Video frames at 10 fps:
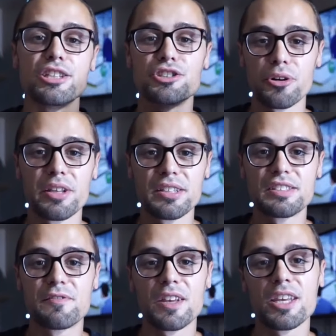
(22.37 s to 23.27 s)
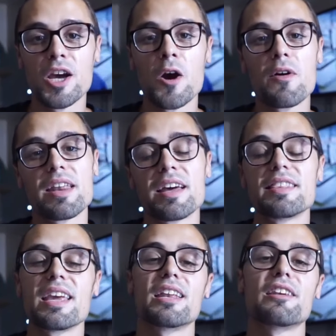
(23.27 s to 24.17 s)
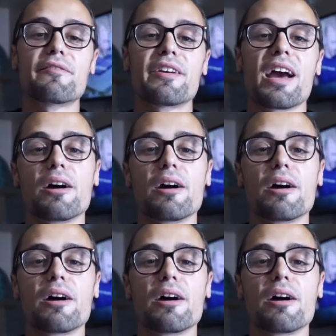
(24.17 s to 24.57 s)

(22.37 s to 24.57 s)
Enjoy this video, and at the end of it,